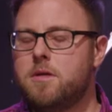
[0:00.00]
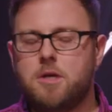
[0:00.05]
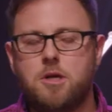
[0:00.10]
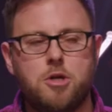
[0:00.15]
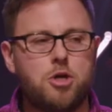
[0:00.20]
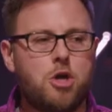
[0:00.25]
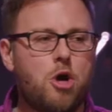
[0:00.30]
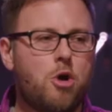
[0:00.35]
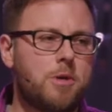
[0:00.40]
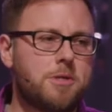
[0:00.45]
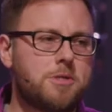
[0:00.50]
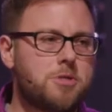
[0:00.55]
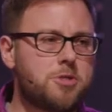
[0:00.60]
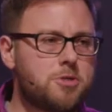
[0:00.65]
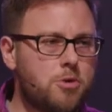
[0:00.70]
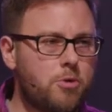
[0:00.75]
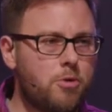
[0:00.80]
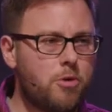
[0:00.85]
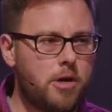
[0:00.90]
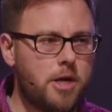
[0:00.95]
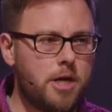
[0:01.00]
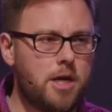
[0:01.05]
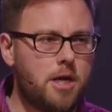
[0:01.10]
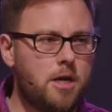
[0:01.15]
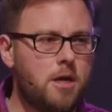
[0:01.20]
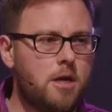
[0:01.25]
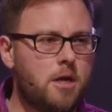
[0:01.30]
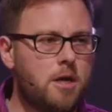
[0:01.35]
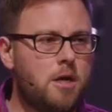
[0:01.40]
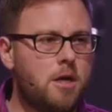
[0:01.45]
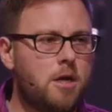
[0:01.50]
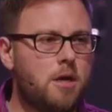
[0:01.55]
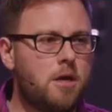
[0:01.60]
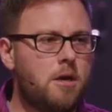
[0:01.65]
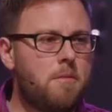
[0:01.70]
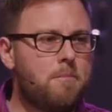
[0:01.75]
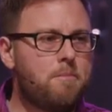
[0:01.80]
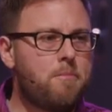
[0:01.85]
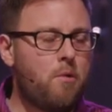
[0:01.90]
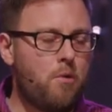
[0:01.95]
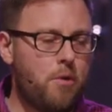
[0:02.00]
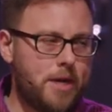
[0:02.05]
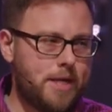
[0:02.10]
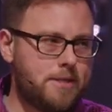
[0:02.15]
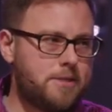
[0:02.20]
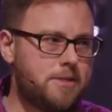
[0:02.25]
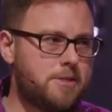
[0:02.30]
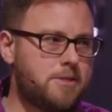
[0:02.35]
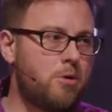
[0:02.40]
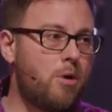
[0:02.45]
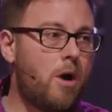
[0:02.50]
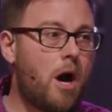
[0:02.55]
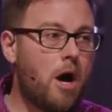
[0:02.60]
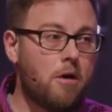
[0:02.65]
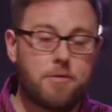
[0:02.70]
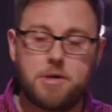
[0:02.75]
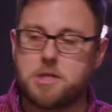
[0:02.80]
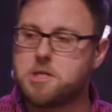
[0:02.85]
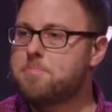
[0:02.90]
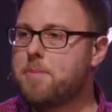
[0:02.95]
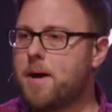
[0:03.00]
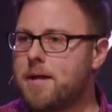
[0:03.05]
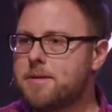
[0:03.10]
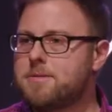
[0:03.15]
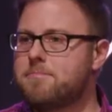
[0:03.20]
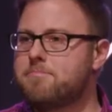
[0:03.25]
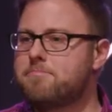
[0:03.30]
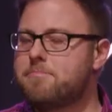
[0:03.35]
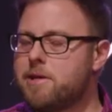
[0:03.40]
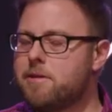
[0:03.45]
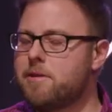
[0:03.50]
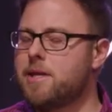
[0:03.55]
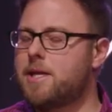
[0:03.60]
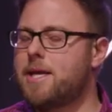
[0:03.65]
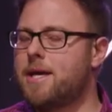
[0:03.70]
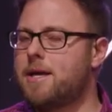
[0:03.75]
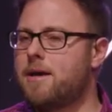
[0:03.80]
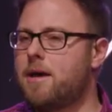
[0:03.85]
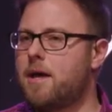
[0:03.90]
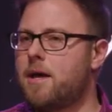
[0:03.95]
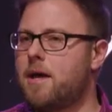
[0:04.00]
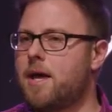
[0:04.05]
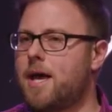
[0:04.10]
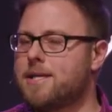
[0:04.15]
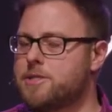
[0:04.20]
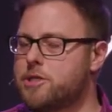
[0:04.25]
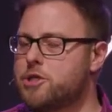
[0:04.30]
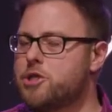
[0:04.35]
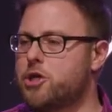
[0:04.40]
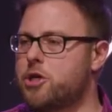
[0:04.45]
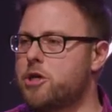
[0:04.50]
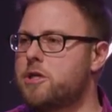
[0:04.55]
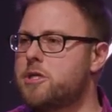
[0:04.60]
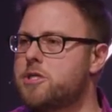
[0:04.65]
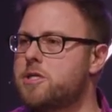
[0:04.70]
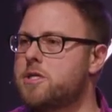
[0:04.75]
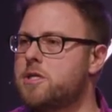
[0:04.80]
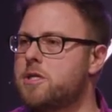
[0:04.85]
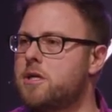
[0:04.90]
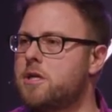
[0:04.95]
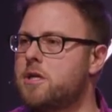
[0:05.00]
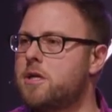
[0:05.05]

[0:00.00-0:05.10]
Noah's story points to our responsibility as a church.